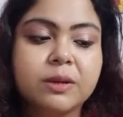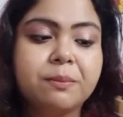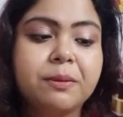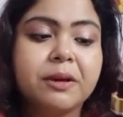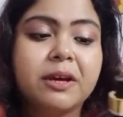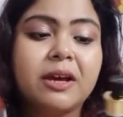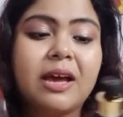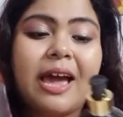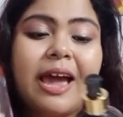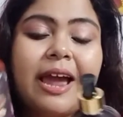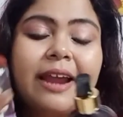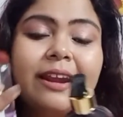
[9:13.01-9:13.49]

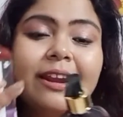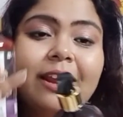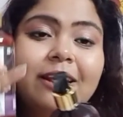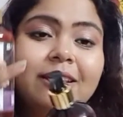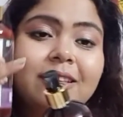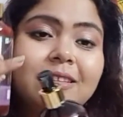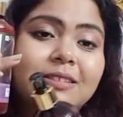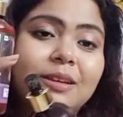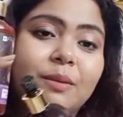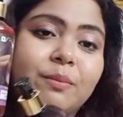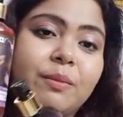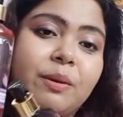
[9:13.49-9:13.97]
And at
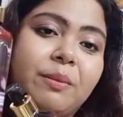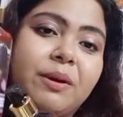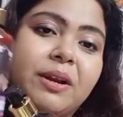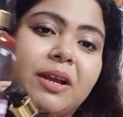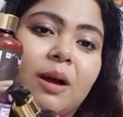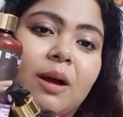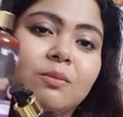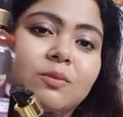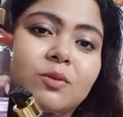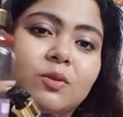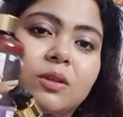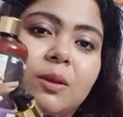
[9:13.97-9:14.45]
the same time, it
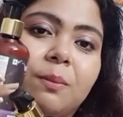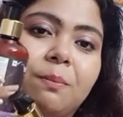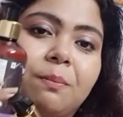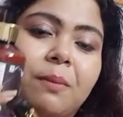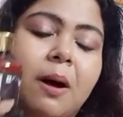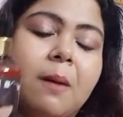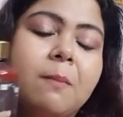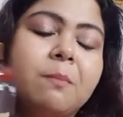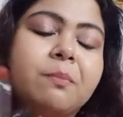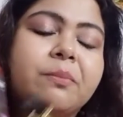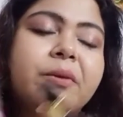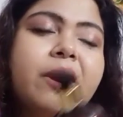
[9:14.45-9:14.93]
comes with a
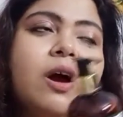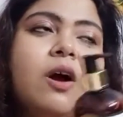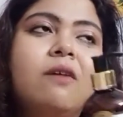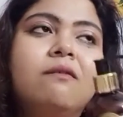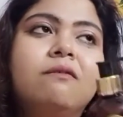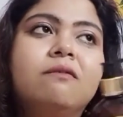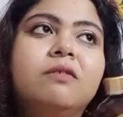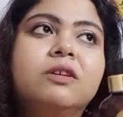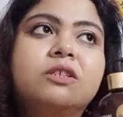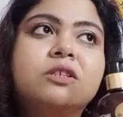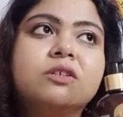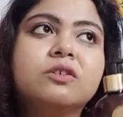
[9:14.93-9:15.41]
pump,
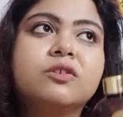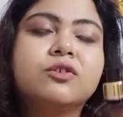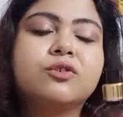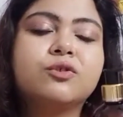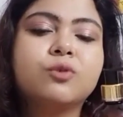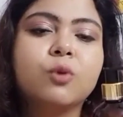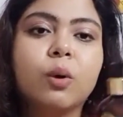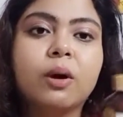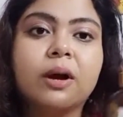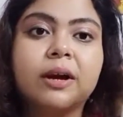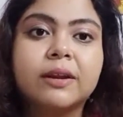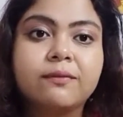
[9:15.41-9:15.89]
which is
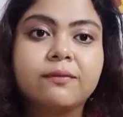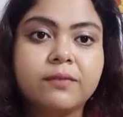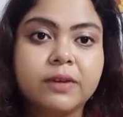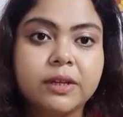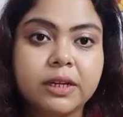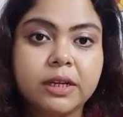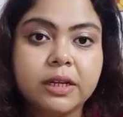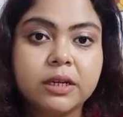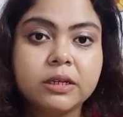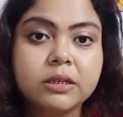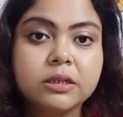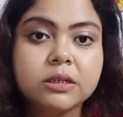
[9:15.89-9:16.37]
so
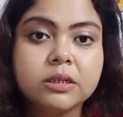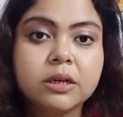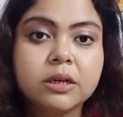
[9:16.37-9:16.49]
convenient.